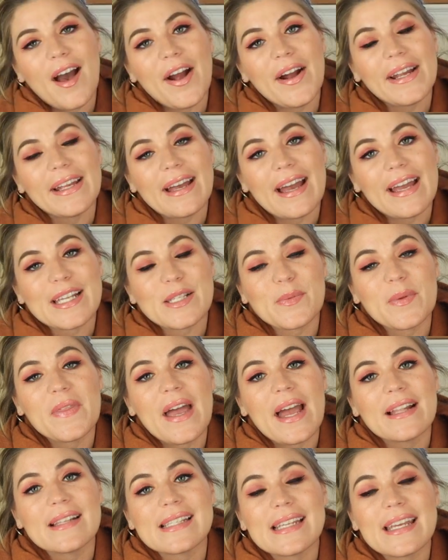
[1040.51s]
Alright guys, well
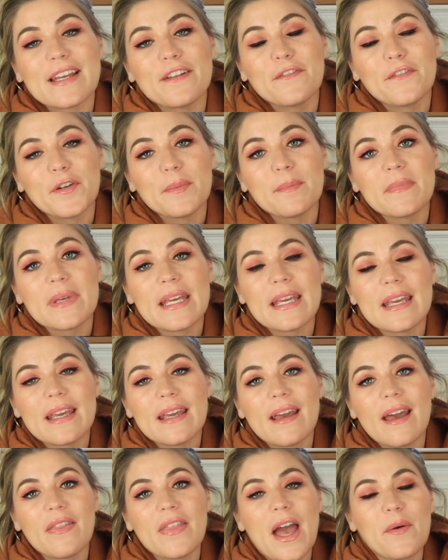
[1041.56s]
that's it for
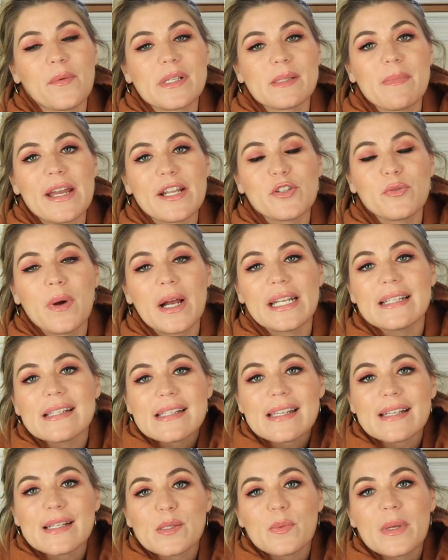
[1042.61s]
me. That was my
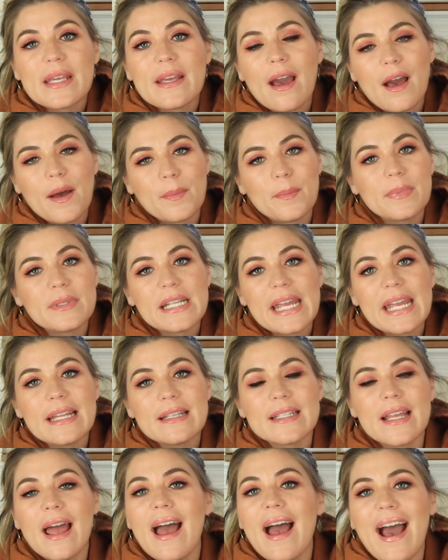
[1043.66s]
26 week
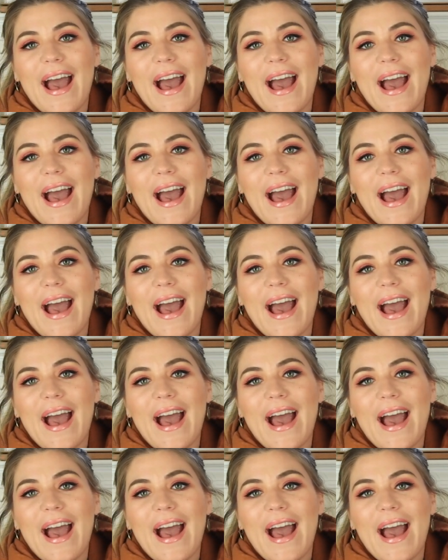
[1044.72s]
update.